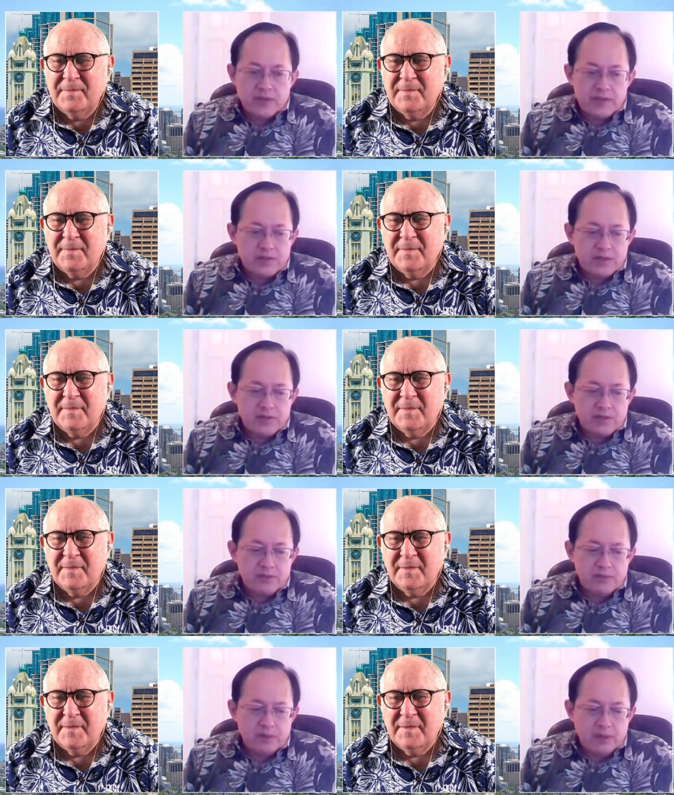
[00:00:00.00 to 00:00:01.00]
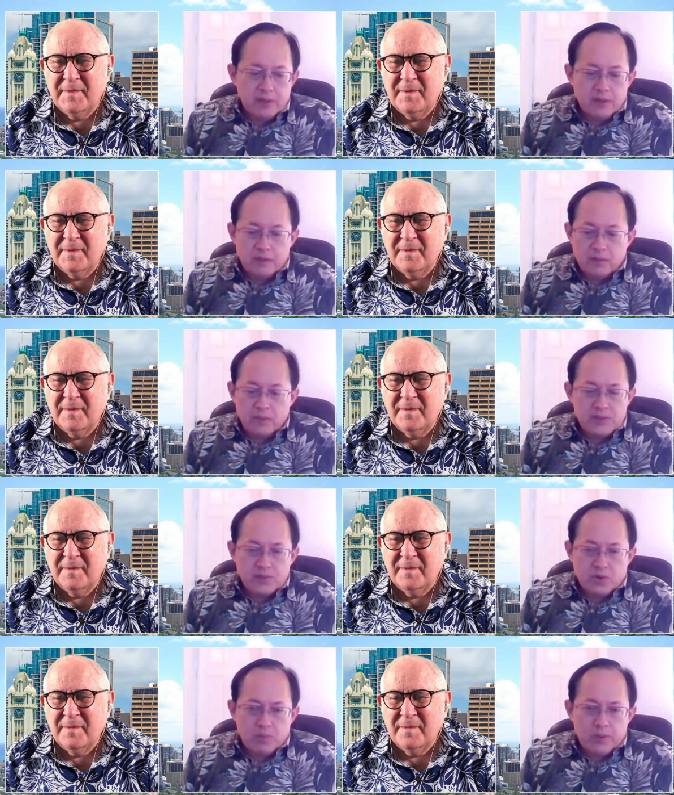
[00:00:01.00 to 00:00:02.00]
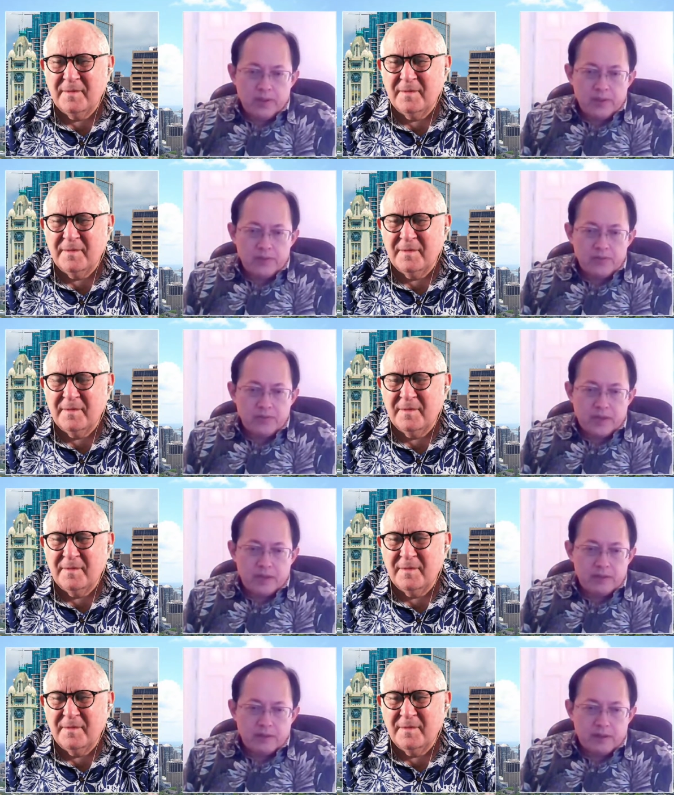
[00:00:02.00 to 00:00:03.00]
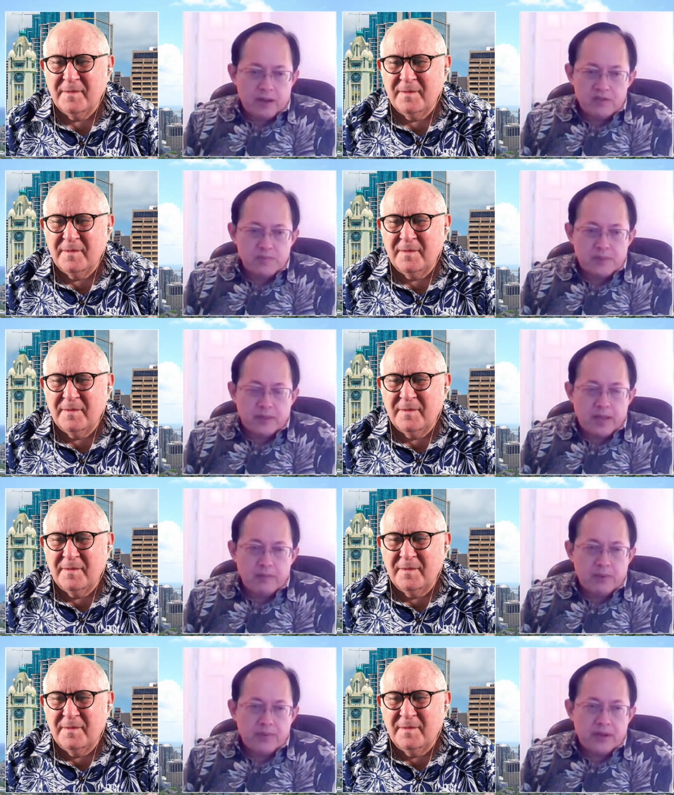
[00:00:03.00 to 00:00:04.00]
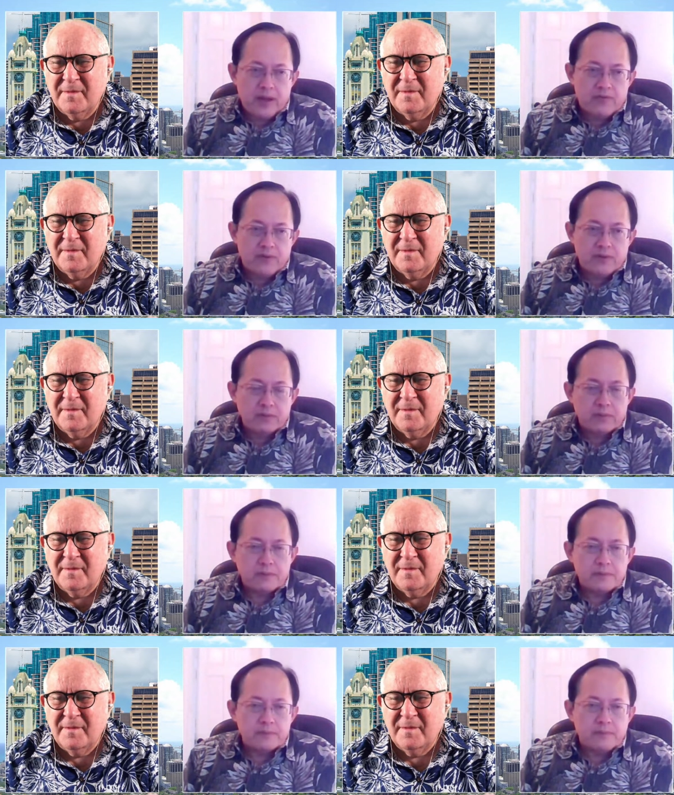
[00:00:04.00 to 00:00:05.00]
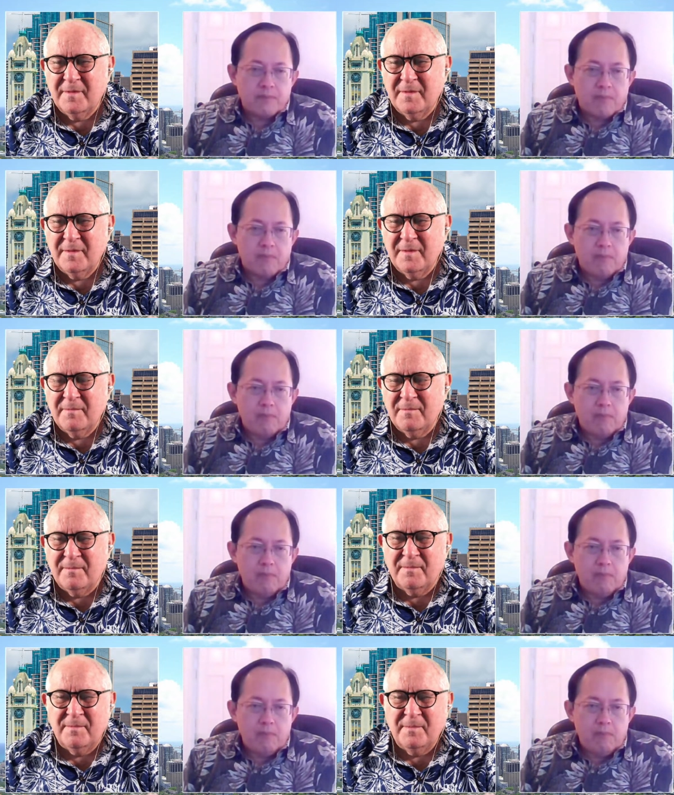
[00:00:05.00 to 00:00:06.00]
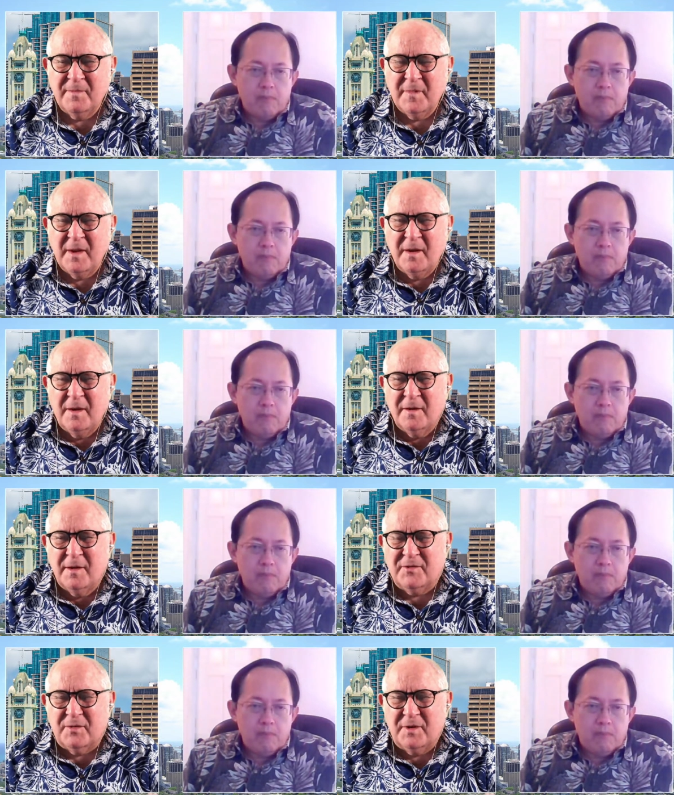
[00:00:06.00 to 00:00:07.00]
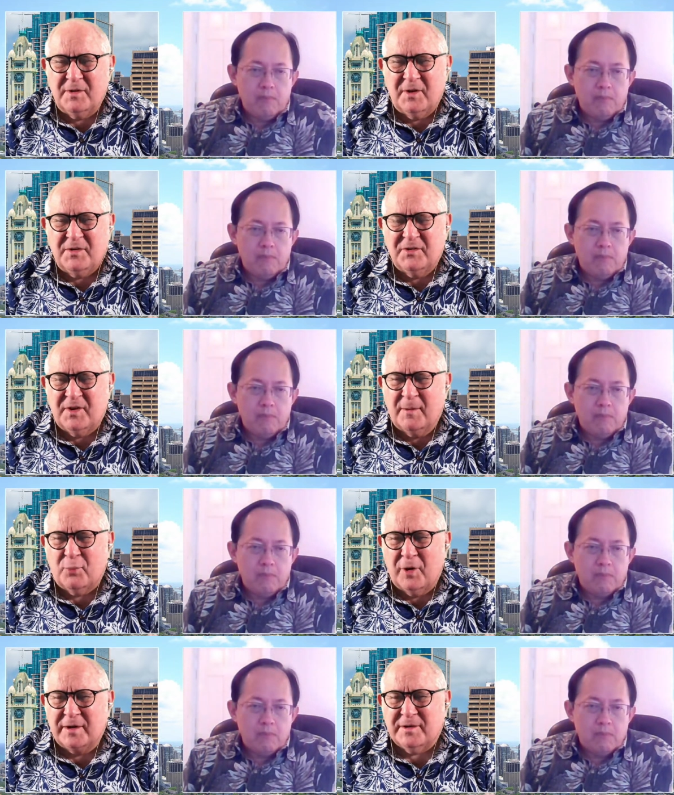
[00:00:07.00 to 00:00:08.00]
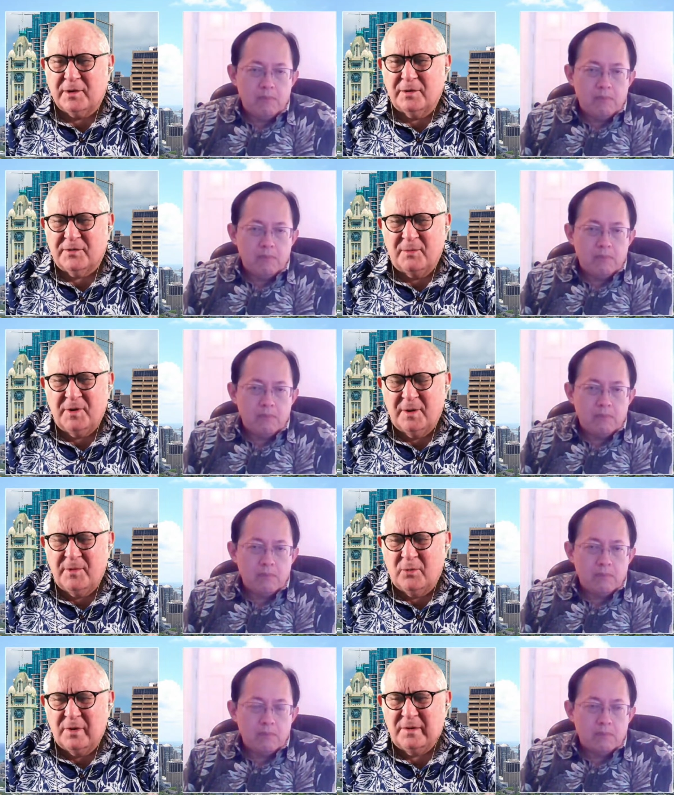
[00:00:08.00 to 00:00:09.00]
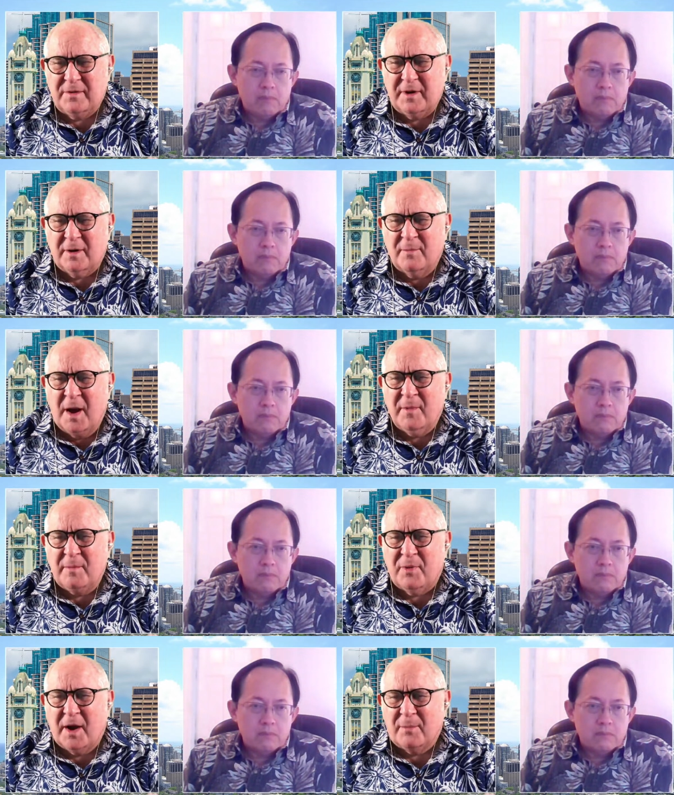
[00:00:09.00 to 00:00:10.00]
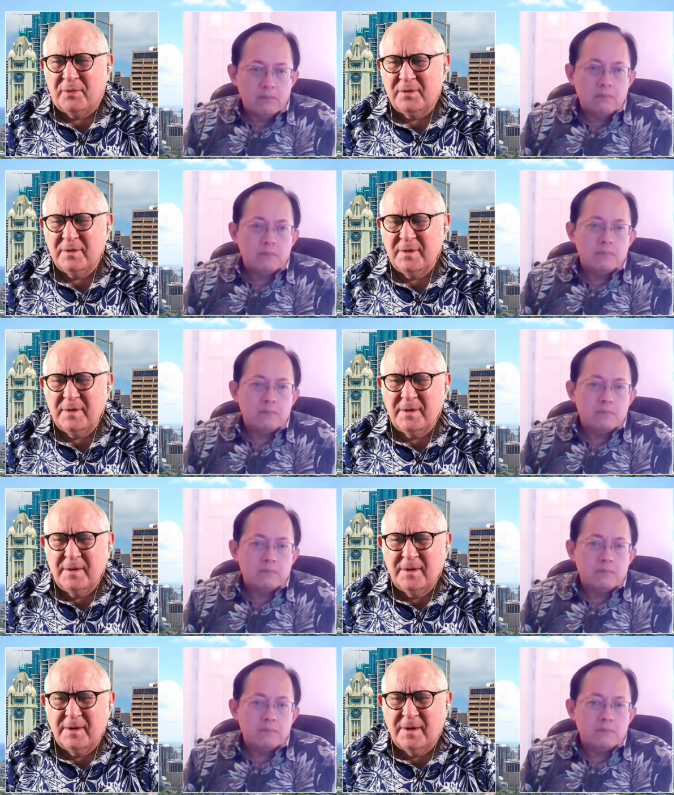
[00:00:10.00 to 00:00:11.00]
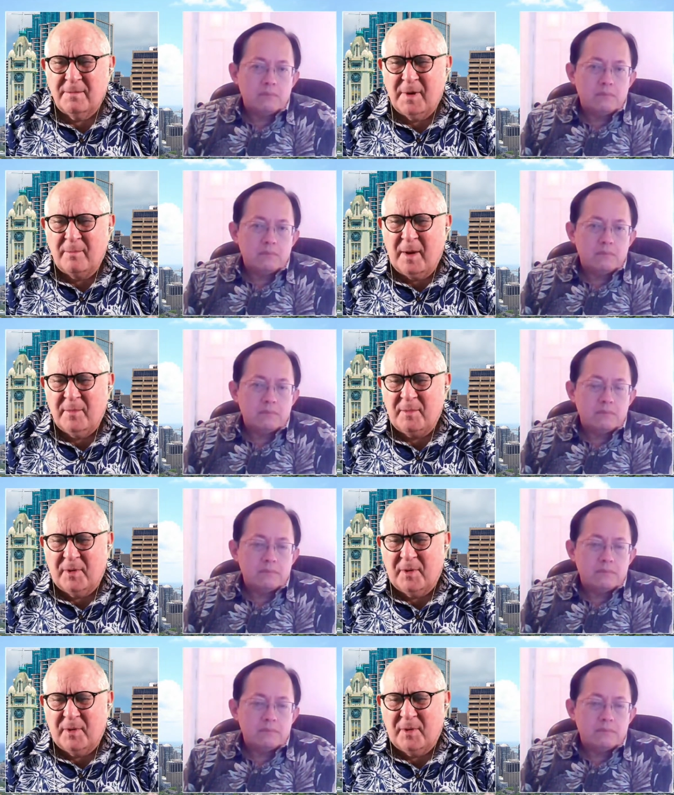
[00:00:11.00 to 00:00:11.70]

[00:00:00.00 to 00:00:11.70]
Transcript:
Speaker 1: of that discussion uh, was incorporated into that announcement that came out that afternoon.
Speaker 2: Hmm. It's, it doesn't sound practical to me. I mean, what, take a mom and pop, uh, mom